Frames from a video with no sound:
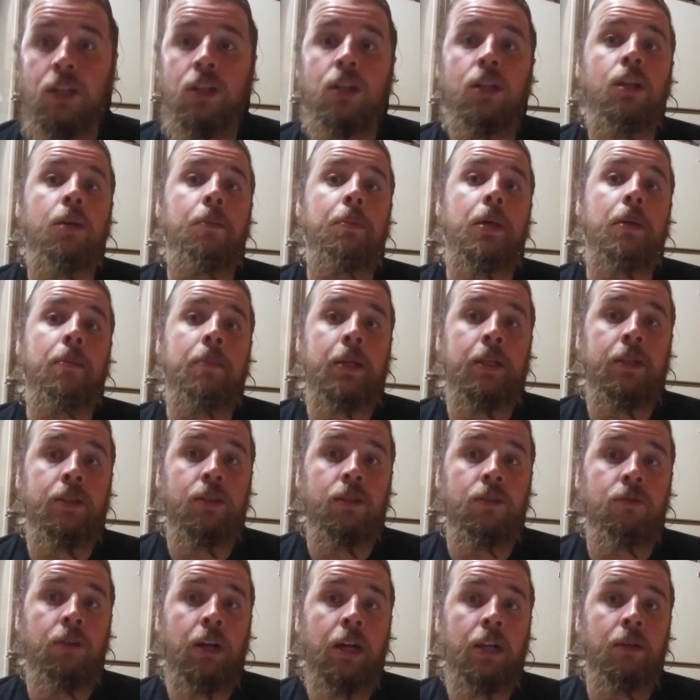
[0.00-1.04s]
Could be a means
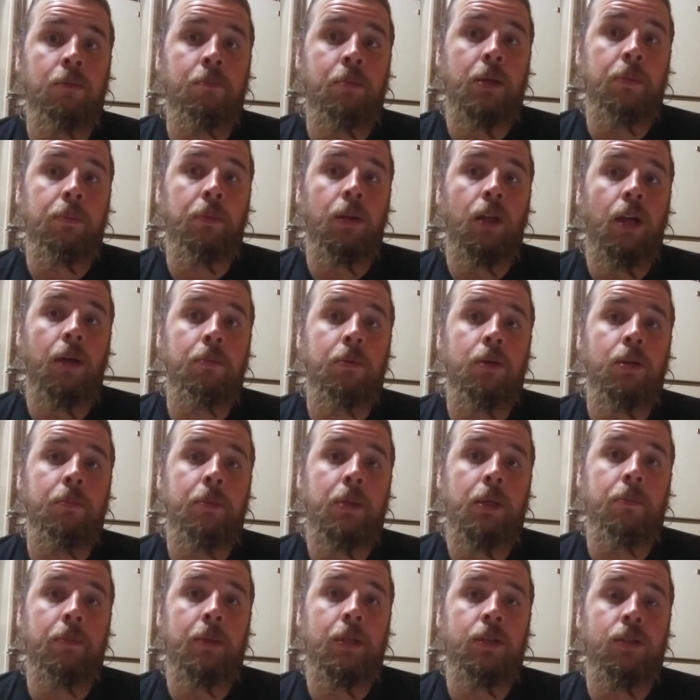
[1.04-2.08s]
of rounding people up. Could be
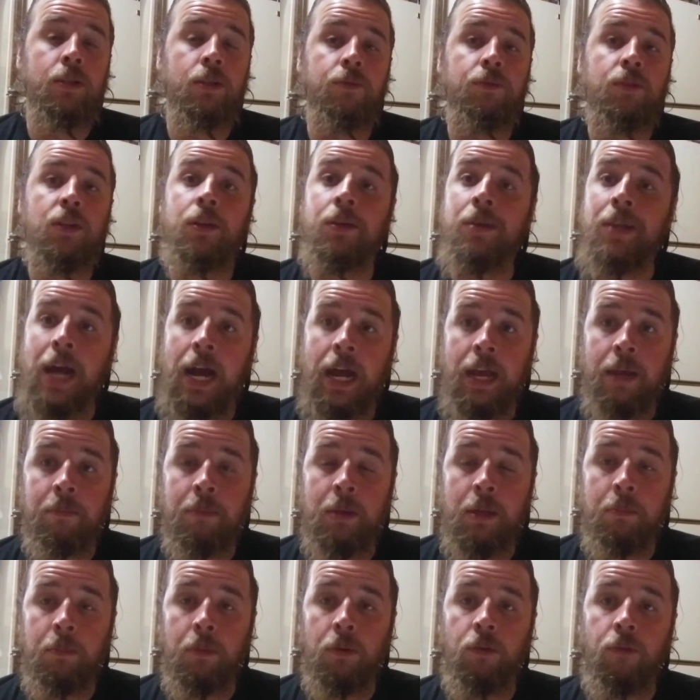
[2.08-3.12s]
a means of denying
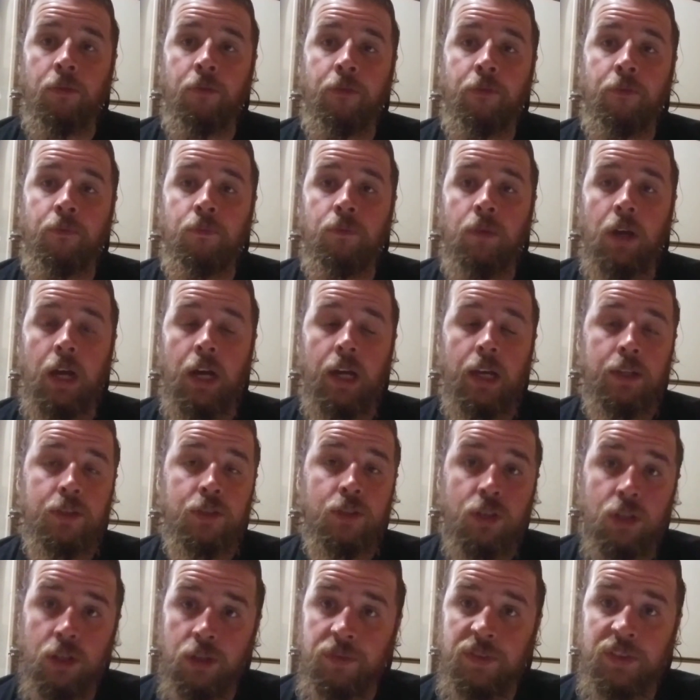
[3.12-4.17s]
people
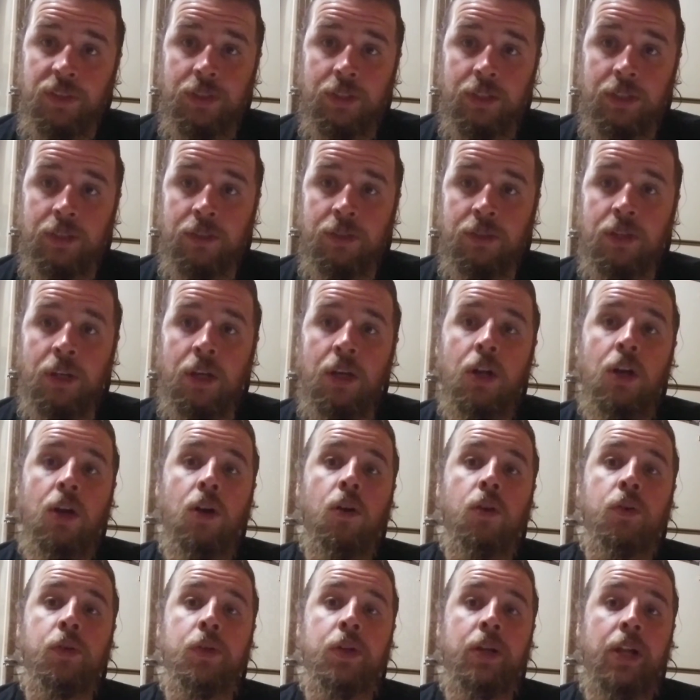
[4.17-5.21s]
services
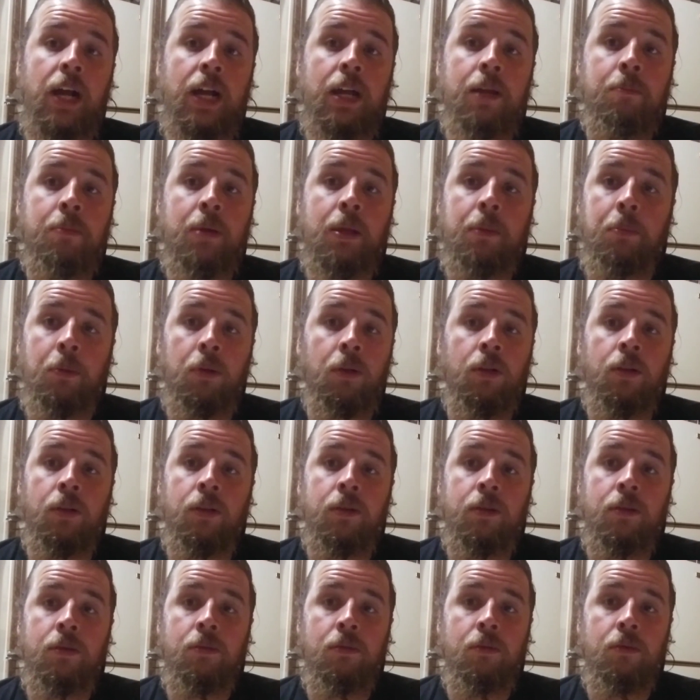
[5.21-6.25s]
or denying people